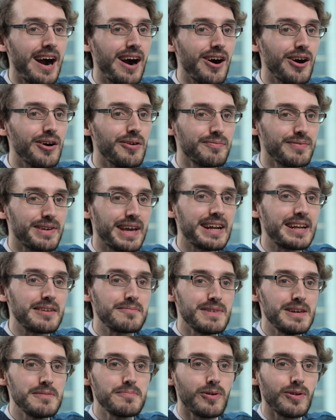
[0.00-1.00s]
of getting
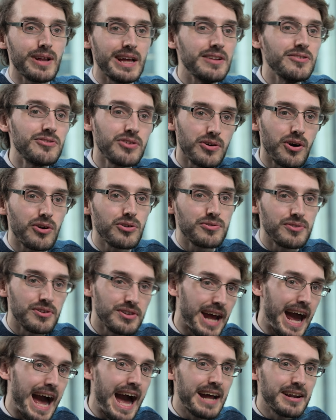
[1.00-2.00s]
people into
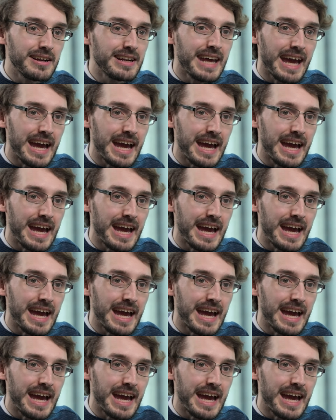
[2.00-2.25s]
Oxford and